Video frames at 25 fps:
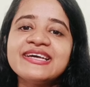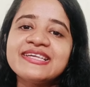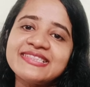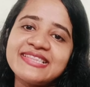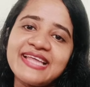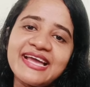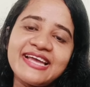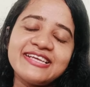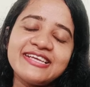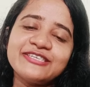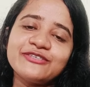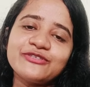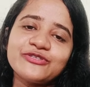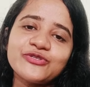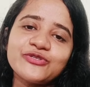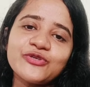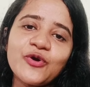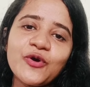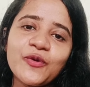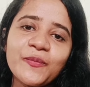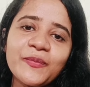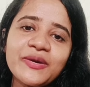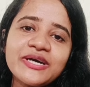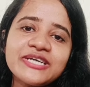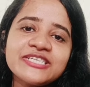Thank you
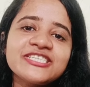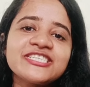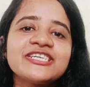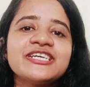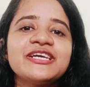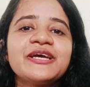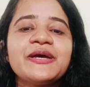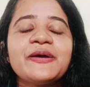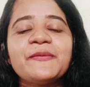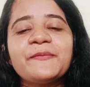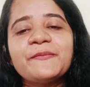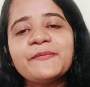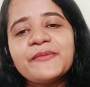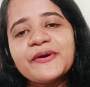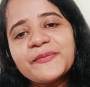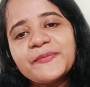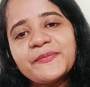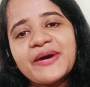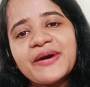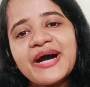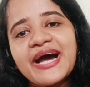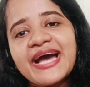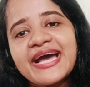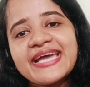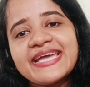so much.
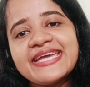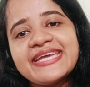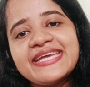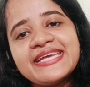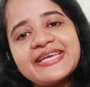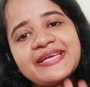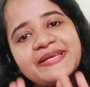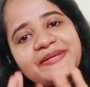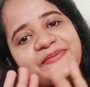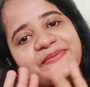Bye-bye.